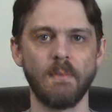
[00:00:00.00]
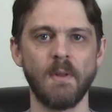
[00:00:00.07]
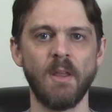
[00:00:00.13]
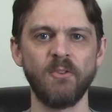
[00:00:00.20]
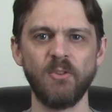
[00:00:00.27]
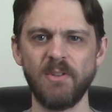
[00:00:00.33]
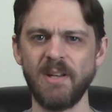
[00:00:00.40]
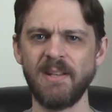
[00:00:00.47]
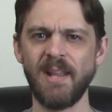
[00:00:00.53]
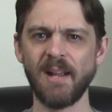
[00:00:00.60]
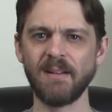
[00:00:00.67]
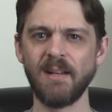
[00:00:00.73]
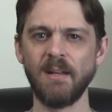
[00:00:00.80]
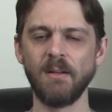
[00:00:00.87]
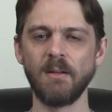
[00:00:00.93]
So
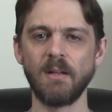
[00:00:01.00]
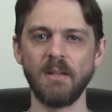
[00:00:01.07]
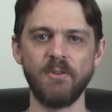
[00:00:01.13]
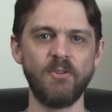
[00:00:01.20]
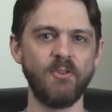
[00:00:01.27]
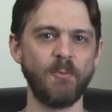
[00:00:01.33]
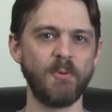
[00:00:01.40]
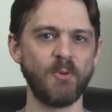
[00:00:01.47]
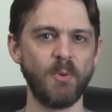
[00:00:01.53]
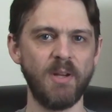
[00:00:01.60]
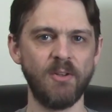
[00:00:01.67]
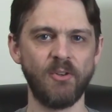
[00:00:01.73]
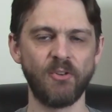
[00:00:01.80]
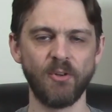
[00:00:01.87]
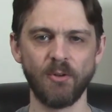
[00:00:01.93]
detecting collisions
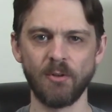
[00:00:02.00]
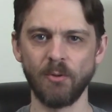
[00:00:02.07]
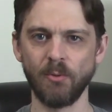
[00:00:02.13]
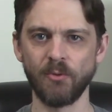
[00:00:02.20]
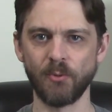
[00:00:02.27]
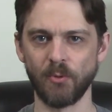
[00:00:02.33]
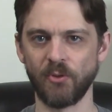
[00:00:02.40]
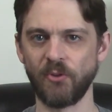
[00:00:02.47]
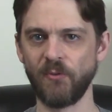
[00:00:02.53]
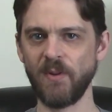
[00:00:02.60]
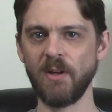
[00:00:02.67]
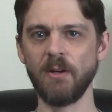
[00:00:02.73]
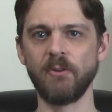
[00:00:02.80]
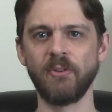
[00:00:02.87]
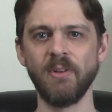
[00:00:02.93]
between circles or
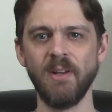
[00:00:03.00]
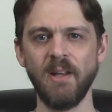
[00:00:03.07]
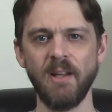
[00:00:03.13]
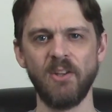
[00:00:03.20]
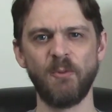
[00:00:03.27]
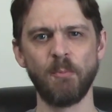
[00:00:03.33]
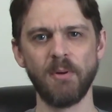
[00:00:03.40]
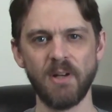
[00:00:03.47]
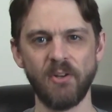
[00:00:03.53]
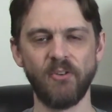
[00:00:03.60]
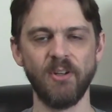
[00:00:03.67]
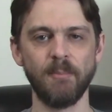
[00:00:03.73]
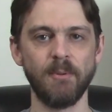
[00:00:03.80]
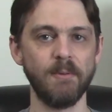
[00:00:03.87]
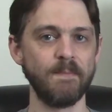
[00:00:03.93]
spheres is pretty
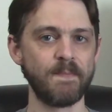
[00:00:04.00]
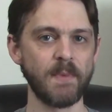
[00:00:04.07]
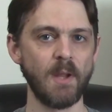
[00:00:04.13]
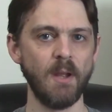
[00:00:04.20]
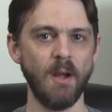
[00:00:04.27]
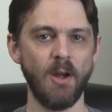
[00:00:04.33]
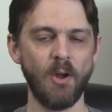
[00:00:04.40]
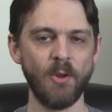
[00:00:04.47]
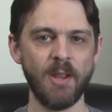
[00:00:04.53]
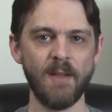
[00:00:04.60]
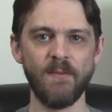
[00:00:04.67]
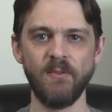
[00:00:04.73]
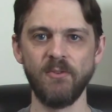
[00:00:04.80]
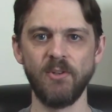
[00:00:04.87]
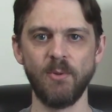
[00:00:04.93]
simple. All you have
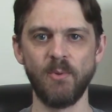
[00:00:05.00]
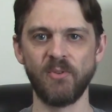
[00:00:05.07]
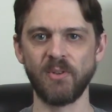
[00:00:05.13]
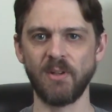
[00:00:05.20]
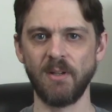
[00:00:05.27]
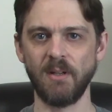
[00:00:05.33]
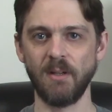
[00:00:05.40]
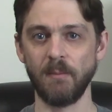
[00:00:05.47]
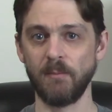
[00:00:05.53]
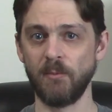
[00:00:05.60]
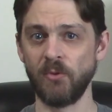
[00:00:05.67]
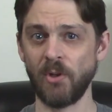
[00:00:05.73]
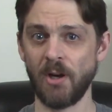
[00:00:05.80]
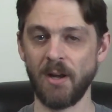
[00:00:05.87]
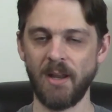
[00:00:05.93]
to do is
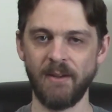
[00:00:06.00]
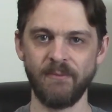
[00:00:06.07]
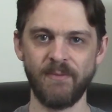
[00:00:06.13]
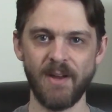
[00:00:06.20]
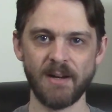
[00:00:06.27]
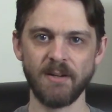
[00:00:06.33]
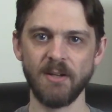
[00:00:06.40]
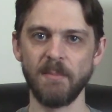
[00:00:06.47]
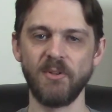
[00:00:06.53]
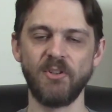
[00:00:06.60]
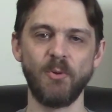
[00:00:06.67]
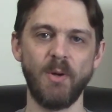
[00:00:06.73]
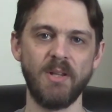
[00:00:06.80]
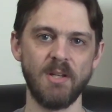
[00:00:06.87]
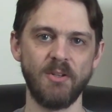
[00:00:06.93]
draw a vector
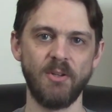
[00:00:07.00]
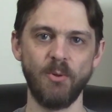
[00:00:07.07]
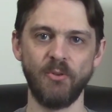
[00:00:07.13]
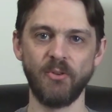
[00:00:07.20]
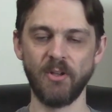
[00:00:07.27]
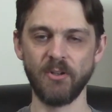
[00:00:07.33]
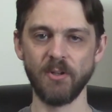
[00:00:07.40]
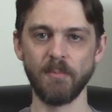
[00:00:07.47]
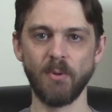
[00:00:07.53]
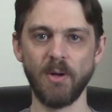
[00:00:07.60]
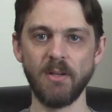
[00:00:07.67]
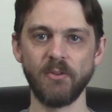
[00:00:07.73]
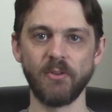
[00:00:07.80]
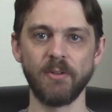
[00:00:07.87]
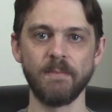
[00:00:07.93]
between the two center
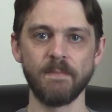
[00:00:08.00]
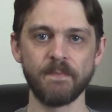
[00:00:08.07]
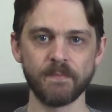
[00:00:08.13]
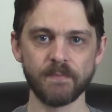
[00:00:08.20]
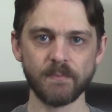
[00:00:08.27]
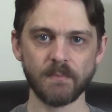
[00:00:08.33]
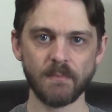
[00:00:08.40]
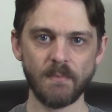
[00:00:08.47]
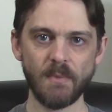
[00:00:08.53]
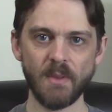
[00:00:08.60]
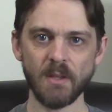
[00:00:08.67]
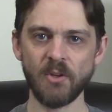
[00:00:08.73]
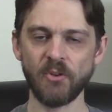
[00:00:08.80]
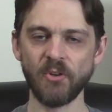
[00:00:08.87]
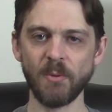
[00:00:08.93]
points,
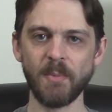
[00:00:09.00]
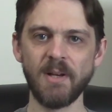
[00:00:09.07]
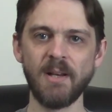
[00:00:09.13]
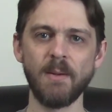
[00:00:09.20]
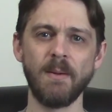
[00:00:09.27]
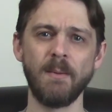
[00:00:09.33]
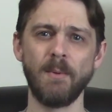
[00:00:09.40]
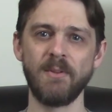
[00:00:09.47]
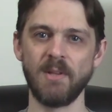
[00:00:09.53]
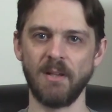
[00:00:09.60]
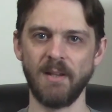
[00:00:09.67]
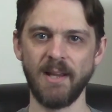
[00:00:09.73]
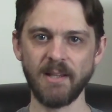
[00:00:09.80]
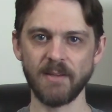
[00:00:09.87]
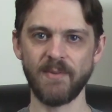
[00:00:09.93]
determine what the
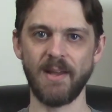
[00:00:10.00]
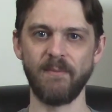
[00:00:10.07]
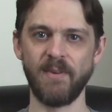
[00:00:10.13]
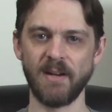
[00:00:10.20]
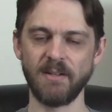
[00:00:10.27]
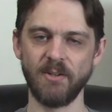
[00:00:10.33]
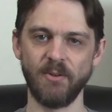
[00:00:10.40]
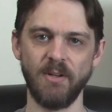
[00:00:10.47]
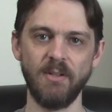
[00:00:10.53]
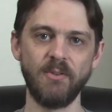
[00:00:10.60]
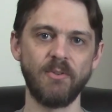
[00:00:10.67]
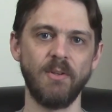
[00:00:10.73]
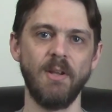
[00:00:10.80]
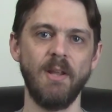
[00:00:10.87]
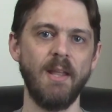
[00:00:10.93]
length of that vector
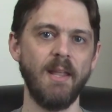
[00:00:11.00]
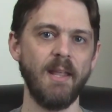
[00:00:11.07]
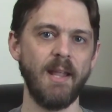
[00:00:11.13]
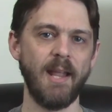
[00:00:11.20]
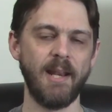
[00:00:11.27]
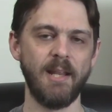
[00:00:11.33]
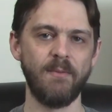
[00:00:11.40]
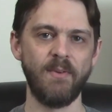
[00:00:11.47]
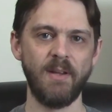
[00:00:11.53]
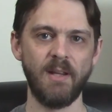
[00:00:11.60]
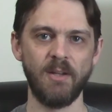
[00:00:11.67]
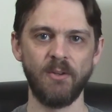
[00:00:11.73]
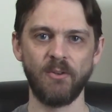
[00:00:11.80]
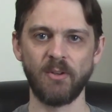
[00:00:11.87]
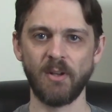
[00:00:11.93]
is, and if it
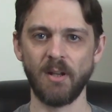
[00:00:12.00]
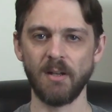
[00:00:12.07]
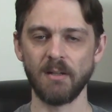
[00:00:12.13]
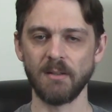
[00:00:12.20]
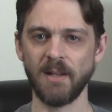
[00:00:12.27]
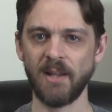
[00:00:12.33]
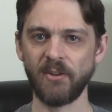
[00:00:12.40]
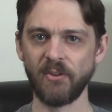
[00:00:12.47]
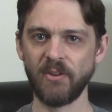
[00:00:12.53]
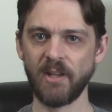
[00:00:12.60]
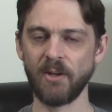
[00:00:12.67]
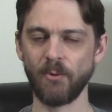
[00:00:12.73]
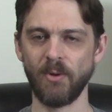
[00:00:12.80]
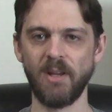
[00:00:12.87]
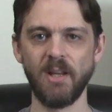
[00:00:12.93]
is less than
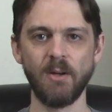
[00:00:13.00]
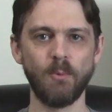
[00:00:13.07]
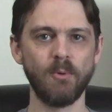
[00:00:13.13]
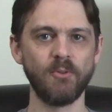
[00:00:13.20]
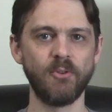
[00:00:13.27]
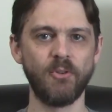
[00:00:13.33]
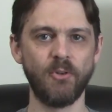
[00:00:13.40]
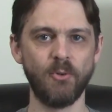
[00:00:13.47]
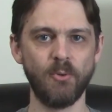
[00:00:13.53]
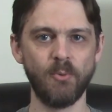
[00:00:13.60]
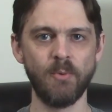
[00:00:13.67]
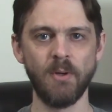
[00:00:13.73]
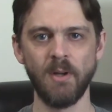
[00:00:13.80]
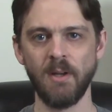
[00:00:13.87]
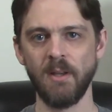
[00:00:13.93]
or equal
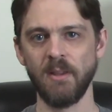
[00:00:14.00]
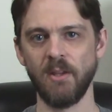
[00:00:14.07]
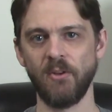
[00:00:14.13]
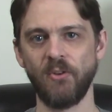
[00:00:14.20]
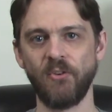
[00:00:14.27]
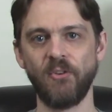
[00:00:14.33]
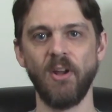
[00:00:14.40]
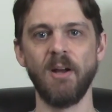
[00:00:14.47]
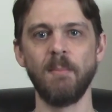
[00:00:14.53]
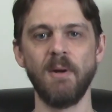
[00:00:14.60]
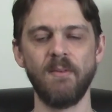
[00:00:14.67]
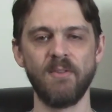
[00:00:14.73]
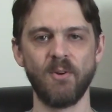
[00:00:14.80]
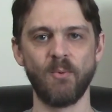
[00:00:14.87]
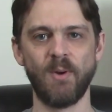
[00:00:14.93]
to the sum
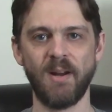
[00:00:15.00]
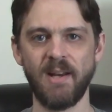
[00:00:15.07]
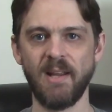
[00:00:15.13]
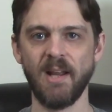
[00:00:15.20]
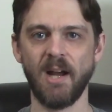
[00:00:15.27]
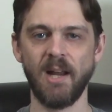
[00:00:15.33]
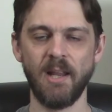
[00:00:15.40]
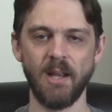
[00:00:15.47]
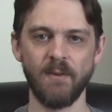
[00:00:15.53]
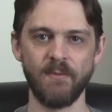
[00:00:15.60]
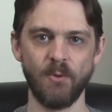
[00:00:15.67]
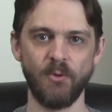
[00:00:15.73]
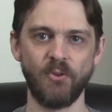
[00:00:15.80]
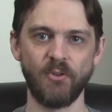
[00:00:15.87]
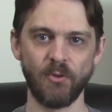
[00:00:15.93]
of the radii of
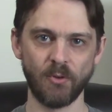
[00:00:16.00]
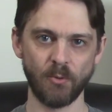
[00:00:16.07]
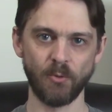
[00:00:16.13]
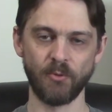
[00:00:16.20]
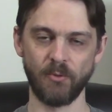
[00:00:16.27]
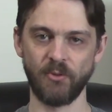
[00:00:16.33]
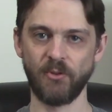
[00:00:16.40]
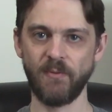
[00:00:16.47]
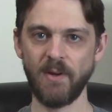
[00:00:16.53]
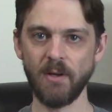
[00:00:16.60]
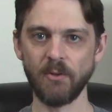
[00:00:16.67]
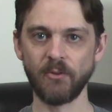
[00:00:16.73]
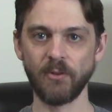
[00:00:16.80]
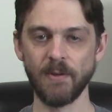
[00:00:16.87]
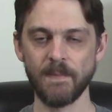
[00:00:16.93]
the circles or
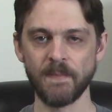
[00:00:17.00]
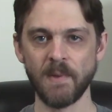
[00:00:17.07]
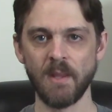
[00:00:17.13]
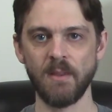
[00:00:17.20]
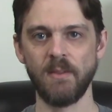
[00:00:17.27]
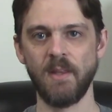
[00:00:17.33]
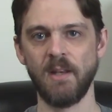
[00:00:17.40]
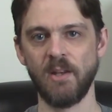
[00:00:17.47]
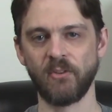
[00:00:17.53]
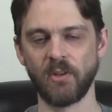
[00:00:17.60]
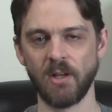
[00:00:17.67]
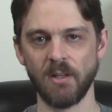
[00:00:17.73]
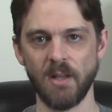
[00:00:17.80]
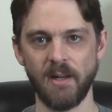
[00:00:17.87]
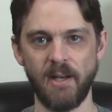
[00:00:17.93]
spheres, then it's
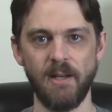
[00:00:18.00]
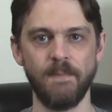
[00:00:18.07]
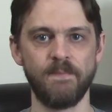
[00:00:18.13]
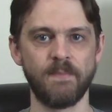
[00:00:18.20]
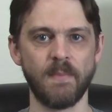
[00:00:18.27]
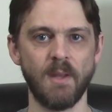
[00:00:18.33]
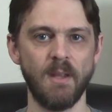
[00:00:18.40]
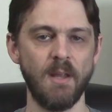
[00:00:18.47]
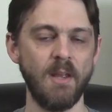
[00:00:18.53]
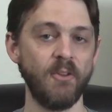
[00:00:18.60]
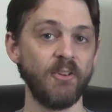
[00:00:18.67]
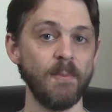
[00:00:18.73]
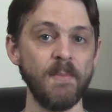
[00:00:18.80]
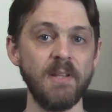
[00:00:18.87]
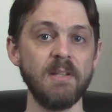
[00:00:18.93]
colliding.
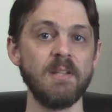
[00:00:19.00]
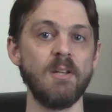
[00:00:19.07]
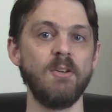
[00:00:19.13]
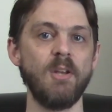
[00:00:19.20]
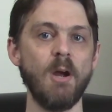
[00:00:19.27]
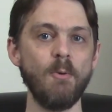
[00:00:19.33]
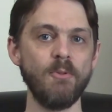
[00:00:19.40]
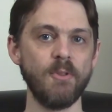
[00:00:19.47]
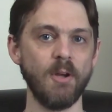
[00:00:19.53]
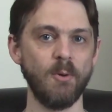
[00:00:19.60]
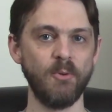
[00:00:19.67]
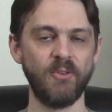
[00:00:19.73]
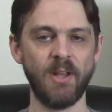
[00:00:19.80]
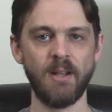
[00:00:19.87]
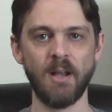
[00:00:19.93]
Something to note though
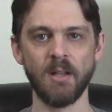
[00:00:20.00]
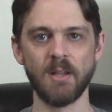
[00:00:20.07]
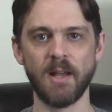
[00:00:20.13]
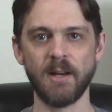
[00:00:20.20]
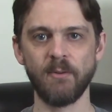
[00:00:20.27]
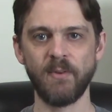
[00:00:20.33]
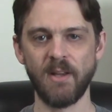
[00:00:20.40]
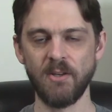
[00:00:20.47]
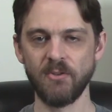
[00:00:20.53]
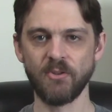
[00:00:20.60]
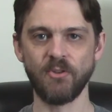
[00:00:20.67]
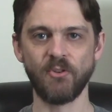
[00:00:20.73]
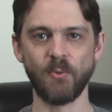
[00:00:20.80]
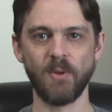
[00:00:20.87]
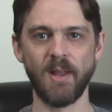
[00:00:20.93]
is that a lot of
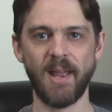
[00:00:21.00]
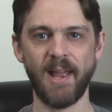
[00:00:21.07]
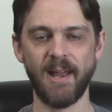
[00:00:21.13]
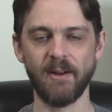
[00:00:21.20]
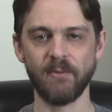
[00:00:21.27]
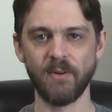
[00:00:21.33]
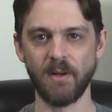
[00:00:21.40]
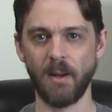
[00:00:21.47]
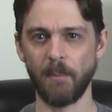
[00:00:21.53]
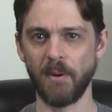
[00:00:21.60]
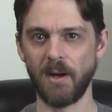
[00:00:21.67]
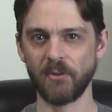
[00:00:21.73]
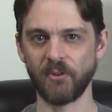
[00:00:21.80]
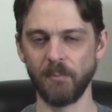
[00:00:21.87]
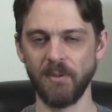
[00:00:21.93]
engines will have a
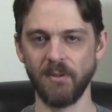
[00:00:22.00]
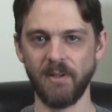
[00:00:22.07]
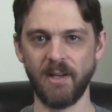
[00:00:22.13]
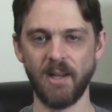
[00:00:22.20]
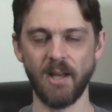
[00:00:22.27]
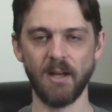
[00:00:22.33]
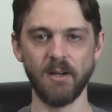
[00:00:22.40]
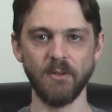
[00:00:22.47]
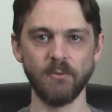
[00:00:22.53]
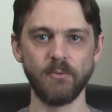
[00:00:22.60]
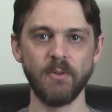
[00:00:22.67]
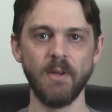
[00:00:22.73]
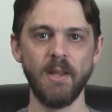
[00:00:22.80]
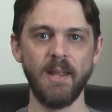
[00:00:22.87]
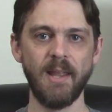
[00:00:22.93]
possibility of
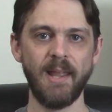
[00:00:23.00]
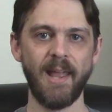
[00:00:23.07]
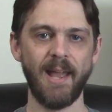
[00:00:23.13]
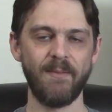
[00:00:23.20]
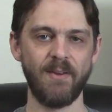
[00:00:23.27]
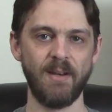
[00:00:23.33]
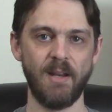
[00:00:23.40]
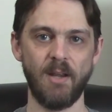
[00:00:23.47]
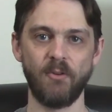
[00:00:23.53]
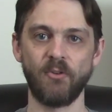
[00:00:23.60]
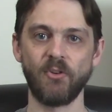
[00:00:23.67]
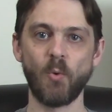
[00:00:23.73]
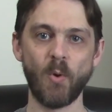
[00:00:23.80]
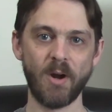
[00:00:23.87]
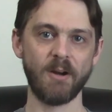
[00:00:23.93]
having a
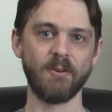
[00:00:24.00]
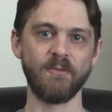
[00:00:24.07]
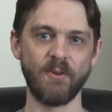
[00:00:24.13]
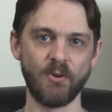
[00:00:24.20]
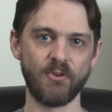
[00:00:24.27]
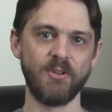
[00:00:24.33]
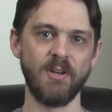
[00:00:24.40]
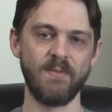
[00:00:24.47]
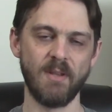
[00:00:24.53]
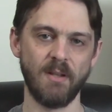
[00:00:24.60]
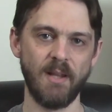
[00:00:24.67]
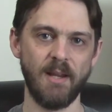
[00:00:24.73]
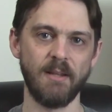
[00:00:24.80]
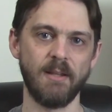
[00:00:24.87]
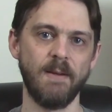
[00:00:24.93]
square version of the
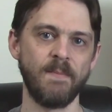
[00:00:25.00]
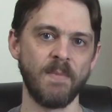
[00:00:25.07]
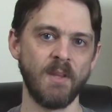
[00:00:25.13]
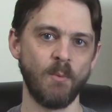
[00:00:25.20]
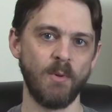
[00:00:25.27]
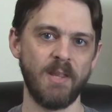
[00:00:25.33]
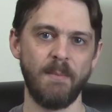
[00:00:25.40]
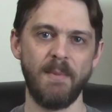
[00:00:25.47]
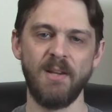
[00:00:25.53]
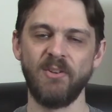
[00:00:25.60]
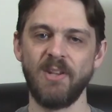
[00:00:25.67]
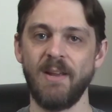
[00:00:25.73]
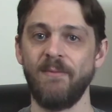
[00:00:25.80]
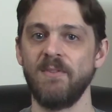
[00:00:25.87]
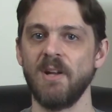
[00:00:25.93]
length. What that means is
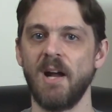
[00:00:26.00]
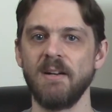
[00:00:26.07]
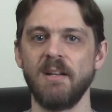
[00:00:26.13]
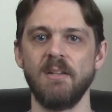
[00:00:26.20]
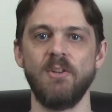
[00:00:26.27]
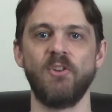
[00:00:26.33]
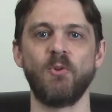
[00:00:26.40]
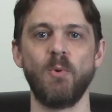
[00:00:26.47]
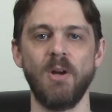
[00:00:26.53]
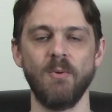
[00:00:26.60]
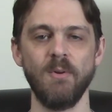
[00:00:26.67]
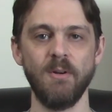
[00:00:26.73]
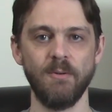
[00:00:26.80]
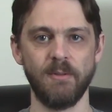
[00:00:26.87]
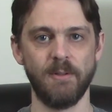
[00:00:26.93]
they have not done the square
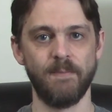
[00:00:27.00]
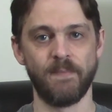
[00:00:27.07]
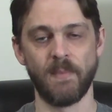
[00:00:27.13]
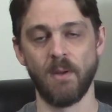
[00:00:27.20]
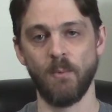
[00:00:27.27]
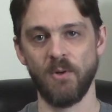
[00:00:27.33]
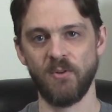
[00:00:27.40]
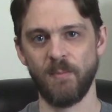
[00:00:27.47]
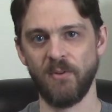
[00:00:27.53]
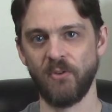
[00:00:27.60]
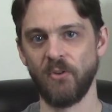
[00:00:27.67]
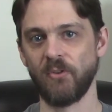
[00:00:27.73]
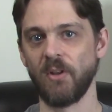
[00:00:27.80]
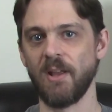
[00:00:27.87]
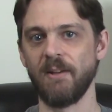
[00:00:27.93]
root, which means
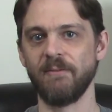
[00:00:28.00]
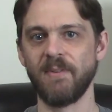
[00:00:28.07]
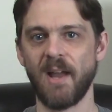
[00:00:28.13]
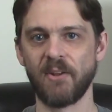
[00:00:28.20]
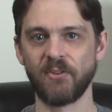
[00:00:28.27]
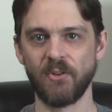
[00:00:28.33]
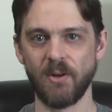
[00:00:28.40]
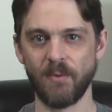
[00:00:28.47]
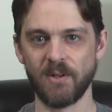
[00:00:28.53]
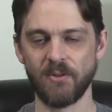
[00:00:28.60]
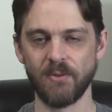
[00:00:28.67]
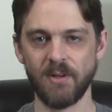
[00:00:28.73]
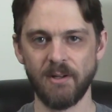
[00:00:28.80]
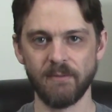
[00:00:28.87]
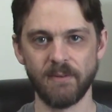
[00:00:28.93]
it's a lot faster to
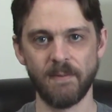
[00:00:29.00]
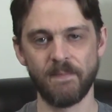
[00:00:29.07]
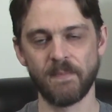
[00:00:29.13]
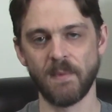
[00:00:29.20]
retrieve.